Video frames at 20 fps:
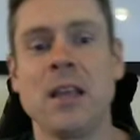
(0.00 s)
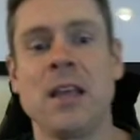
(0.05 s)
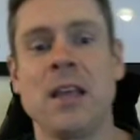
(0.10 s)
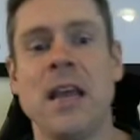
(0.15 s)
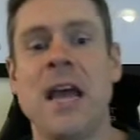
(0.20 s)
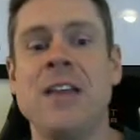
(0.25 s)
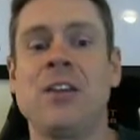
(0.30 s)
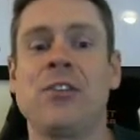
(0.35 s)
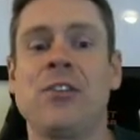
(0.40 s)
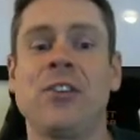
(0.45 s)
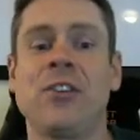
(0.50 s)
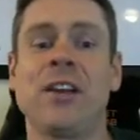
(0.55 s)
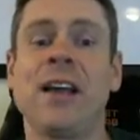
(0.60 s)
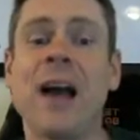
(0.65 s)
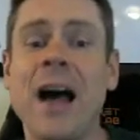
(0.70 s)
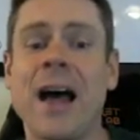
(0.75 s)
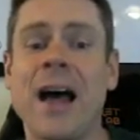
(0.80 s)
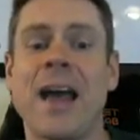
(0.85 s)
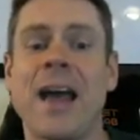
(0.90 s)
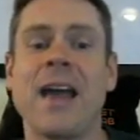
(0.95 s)
And there's a
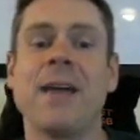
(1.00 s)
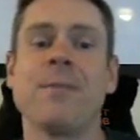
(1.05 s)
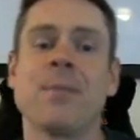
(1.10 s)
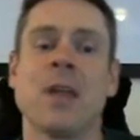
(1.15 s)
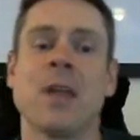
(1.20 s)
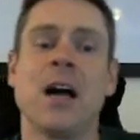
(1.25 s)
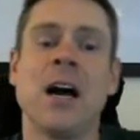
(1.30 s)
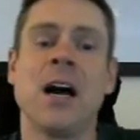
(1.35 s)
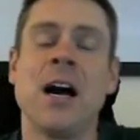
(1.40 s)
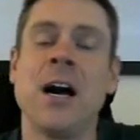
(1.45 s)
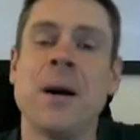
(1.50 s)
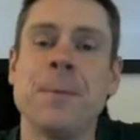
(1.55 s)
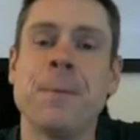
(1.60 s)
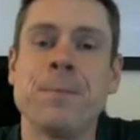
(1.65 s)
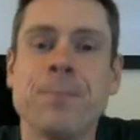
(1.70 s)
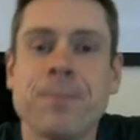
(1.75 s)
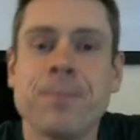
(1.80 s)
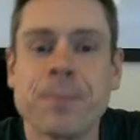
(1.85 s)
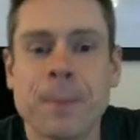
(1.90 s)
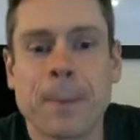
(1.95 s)
guy,
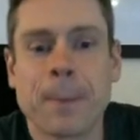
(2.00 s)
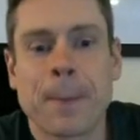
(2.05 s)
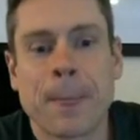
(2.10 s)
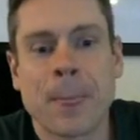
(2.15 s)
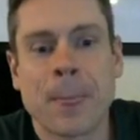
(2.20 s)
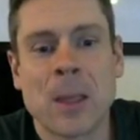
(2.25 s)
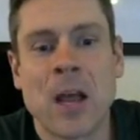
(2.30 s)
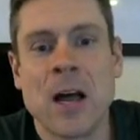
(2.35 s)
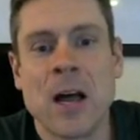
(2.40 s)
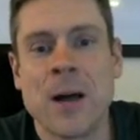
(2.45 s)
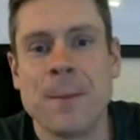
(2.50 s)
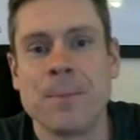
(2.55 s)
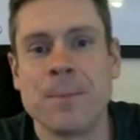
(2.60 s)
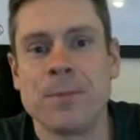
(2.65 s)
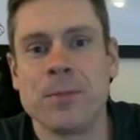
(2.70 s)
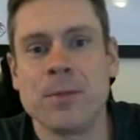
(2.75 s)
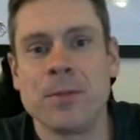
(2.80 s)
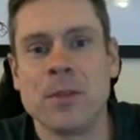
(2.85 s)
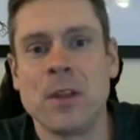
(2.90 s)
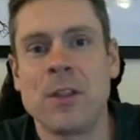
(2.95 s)

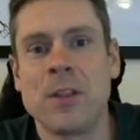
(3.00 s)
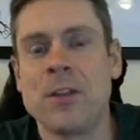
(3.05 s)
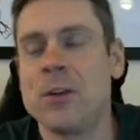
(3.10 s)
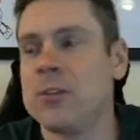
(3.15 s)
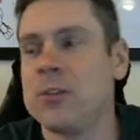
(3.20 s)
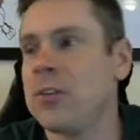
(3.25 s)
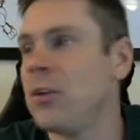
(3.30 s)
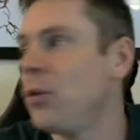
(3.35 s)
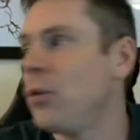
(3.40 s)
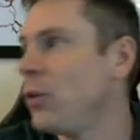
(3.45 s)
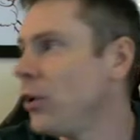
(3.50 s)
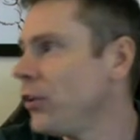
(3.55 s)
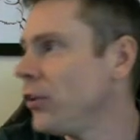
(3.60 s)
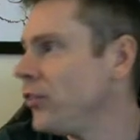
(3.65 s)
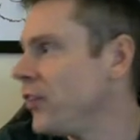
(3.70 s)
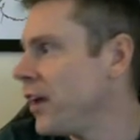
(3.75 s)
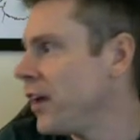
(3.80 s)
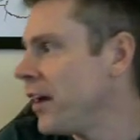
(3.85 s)
there's an old